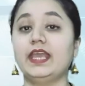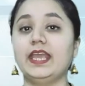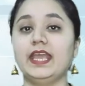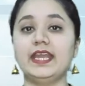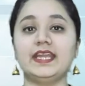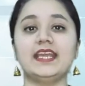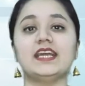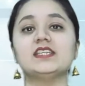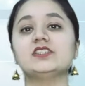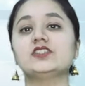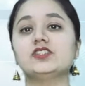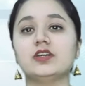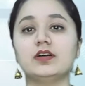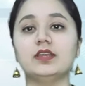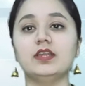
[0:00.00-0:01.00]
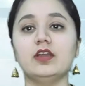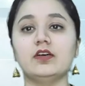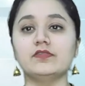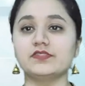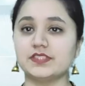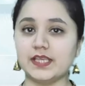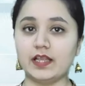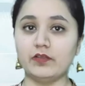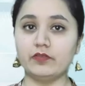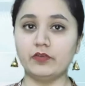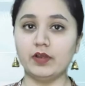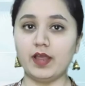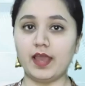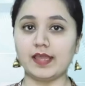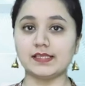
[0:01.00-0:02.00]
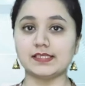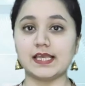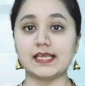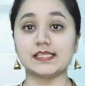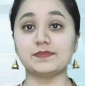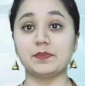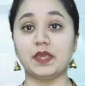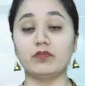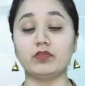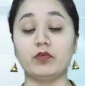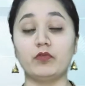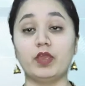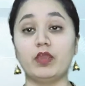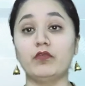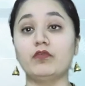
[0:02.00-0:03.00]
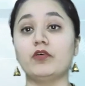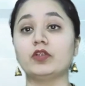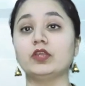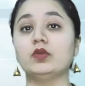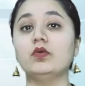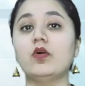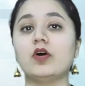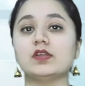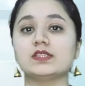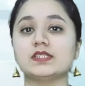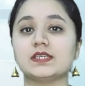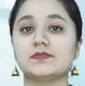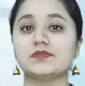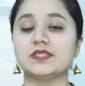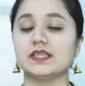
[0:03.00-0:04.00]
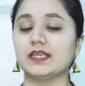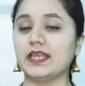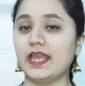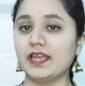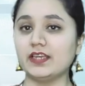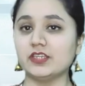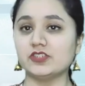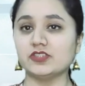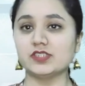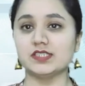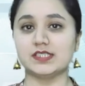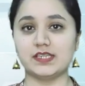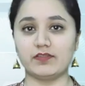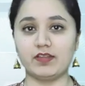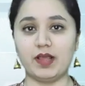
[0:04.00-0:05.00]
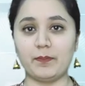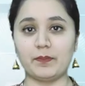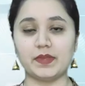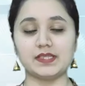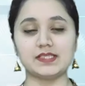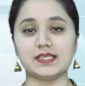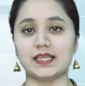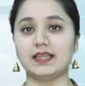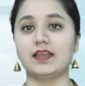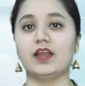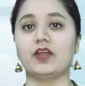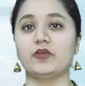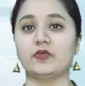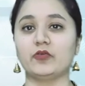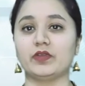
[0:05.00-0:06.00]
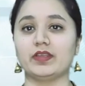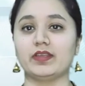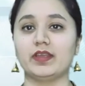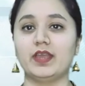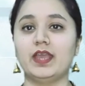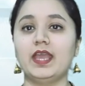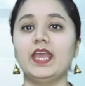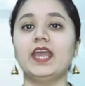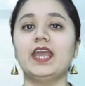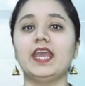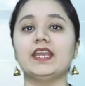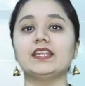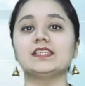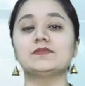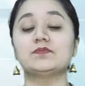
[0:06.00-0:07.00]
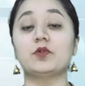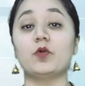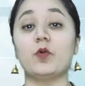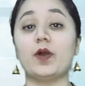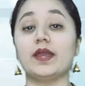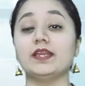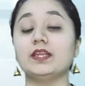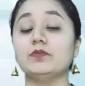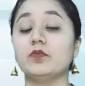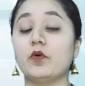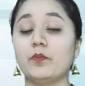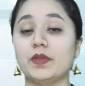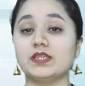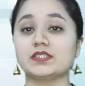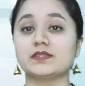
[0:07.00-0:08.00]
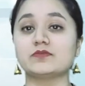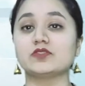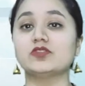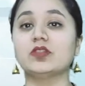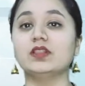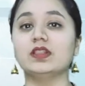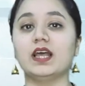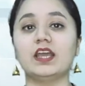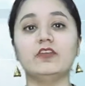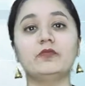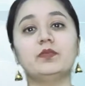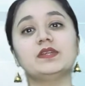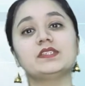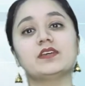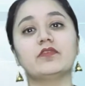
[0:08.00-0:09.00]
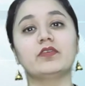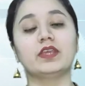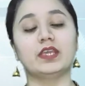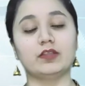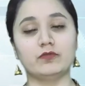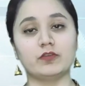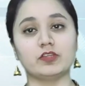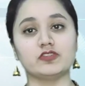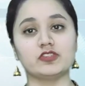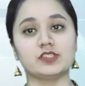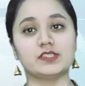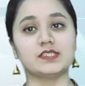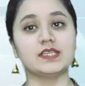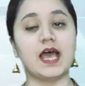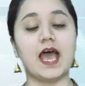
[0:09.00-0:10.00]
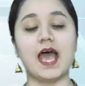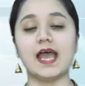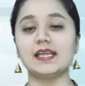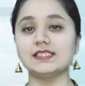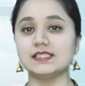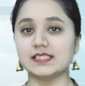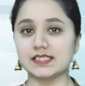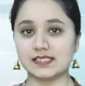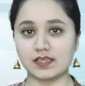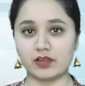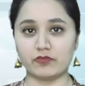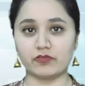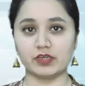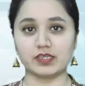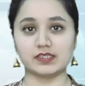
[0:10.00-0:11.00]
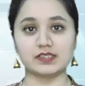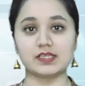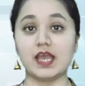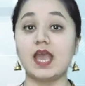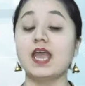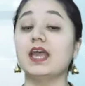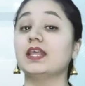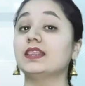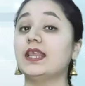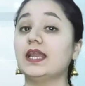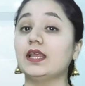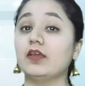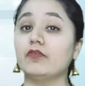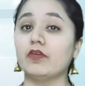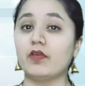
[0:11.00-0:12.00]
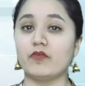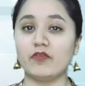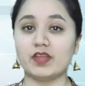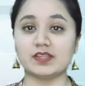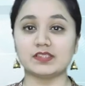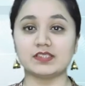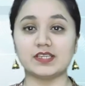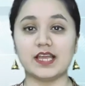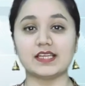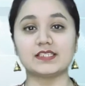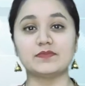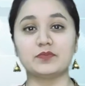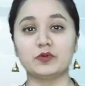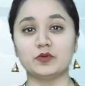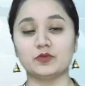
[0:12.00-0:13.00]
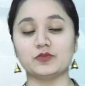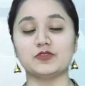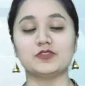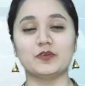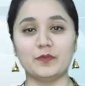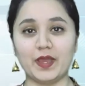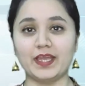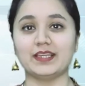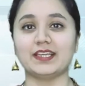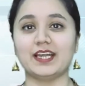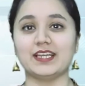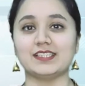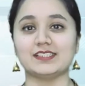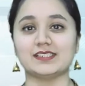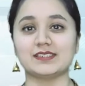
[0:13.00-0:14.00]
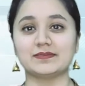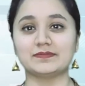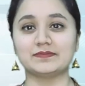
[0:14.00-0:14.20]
India's journey of self-reliance has paved the way for new concepts and indigenous developments in the country. It has provided momentum to life-preserving inventions and discoveries that have evinced as a boon to mankind.